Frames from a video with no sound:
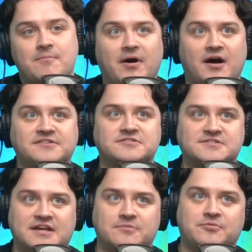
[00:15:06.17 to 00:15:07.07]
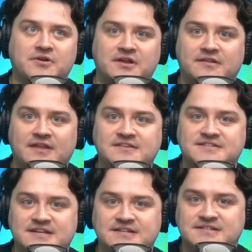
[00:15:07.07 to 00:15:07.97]
But I do take your point, and they
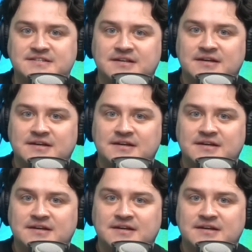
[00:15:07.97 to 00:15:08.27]
did